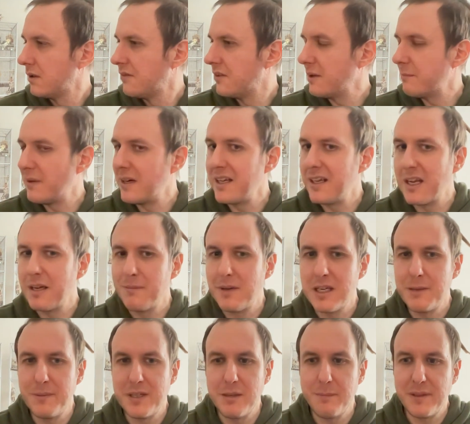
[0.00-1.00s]
They may
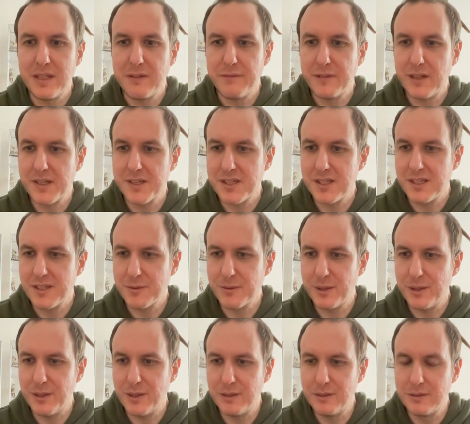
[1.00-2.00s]
be a bit fussy as
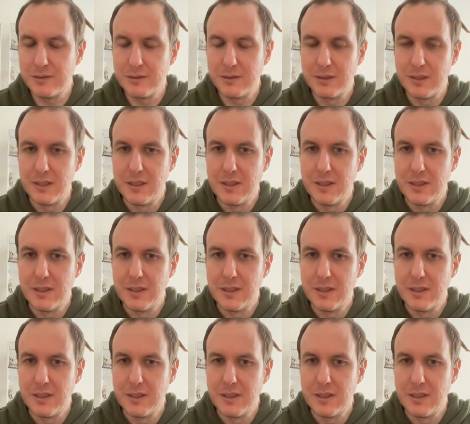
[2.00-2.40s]
well.